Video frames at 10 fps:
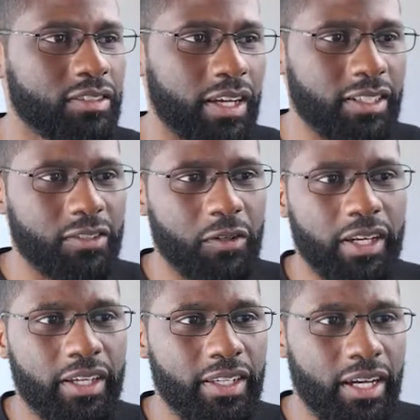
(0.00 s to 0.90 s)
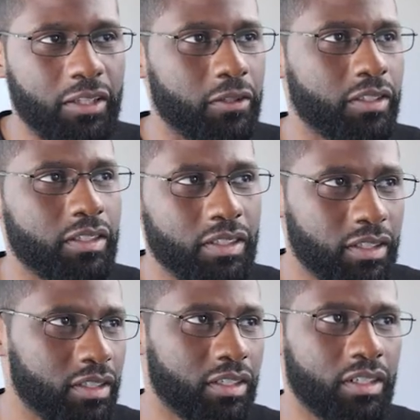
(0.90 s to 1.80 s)
So I can just go ahead and download
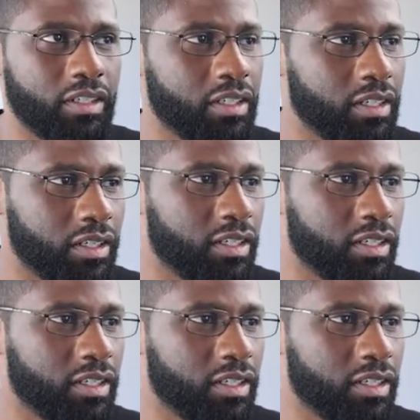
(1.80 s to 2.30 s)
it.